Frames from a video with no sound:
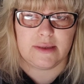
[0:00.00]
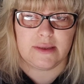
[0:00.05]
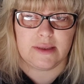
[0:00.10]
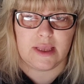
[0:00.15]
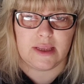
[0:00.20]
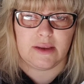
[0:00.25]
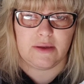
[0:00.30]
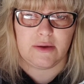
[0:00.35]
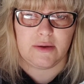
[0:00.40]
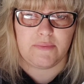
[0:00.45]

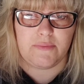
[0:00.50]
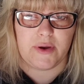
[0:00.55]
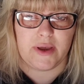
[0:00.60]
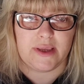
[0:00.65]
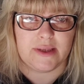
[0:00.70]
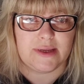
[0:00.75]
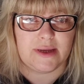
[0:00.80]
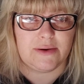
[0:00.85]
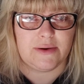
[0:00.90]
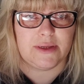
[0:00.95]
then you can break
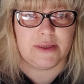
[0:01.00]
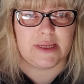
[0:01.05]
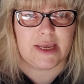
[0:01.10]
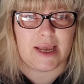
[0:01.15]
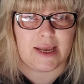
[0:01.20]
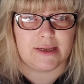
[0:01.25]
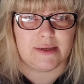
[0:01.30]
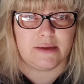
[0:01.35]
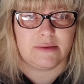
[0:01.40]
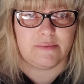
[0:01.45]
it down into
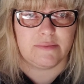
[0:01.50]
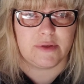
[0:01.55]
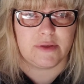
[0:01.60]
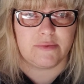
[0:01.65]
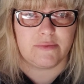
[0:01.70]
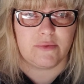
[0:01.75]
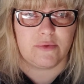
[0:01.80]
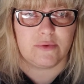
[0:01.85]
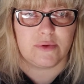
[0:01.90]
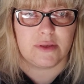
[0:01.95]
atoms,
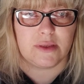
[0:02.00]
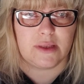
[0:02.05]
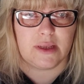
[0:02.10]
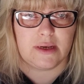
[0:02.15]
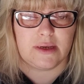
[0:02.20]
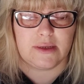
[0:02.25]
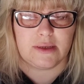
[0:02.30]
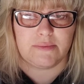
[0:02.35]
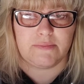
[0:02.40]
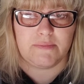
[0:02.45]
of course,
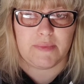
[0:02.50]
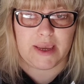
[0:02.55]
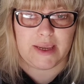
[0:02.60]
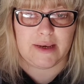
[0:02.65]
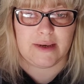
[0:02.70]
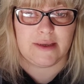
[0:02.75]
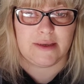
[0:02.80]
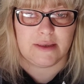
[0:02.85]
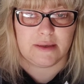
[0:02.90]
then it's mainly